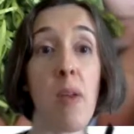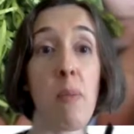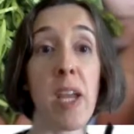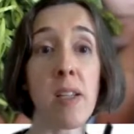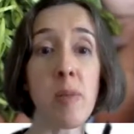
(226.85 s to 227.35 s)

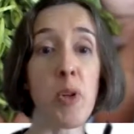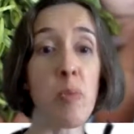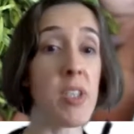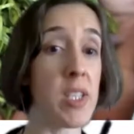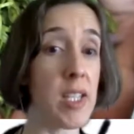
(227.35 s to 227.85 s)
Panda poop
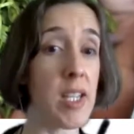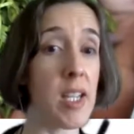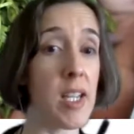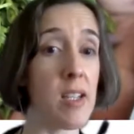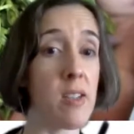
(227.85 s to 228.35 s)
tea
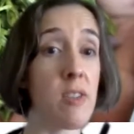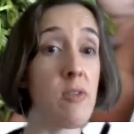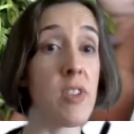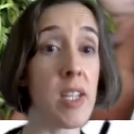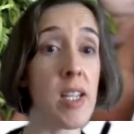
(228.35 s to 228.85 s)
is
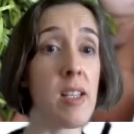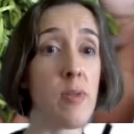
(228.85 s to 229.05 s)
tea that's